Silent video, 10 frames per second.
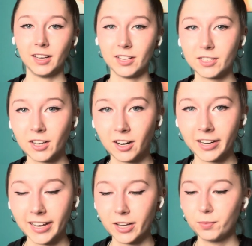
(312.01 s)
Sorry,
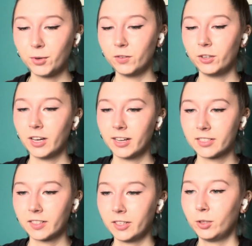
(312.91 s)
I had to move you guys
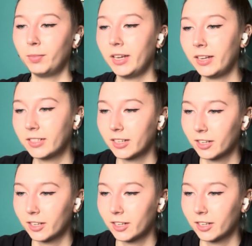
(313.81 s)
a little bit.